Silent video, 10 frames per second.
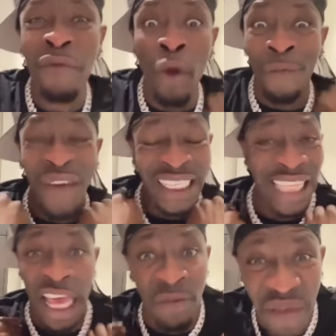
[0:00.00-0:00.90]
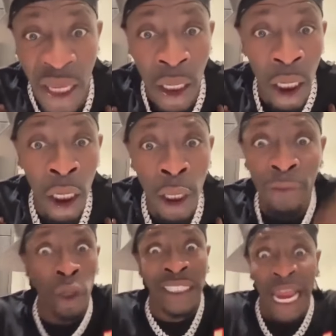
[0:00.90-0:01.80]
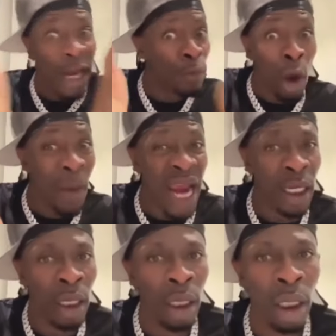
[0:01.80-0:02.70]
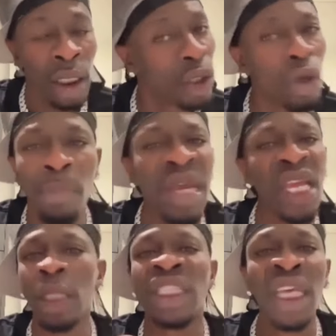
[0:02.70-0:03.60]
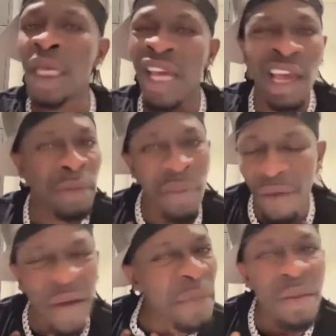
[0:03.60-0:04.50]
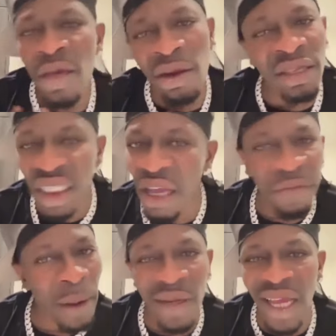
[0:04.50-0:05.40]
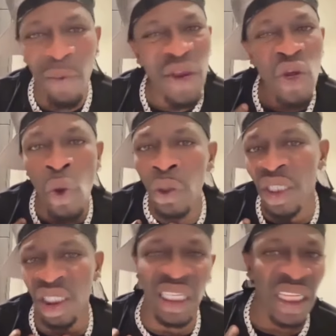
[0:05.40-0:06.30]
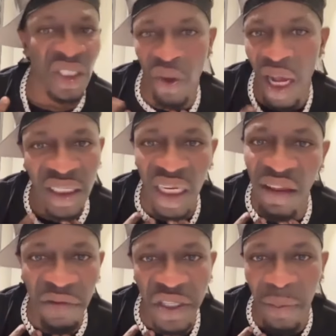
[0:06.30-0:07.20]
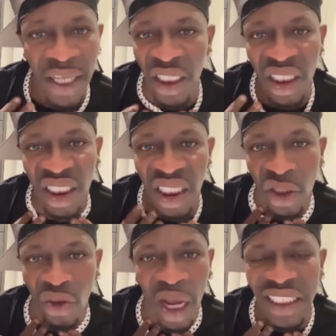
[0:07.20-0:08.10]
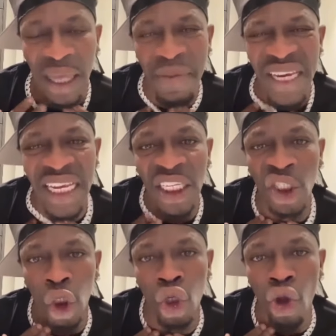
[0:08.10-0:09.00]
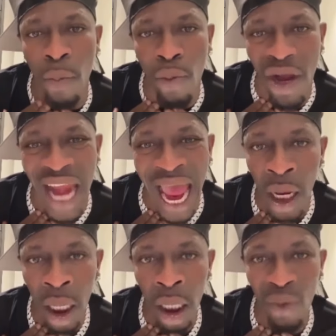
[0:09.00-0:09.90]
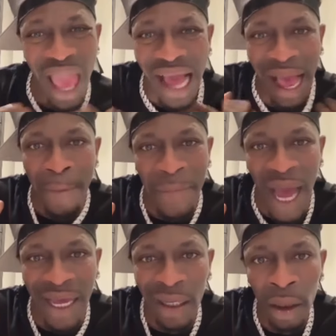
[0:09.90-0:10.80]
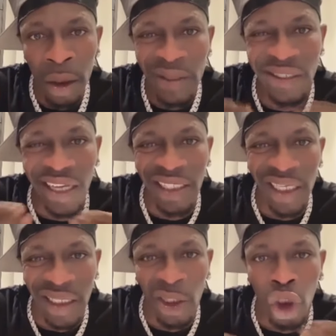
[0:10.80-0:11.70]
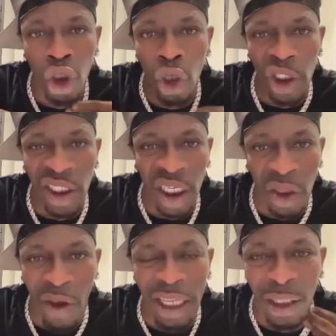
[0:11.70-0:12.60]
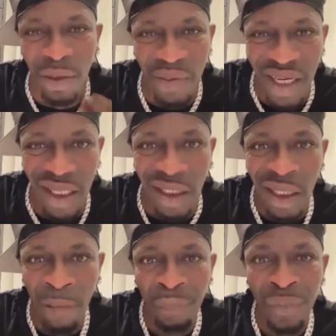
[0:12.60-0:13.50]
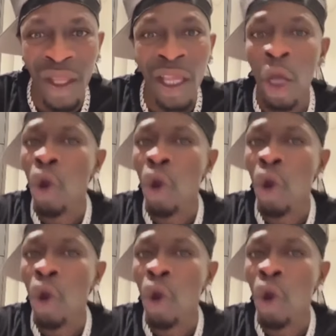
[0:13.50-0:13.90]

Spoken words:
That's how they do. So if no verse like me, you know, tell them your mind. Me, see, me, my family, the Christian family, we know Jesus Christ and everything. But you see, Jesus Christ, I be in junior brother. Where I come back. JJC, junior Jesus Christ, he mean this.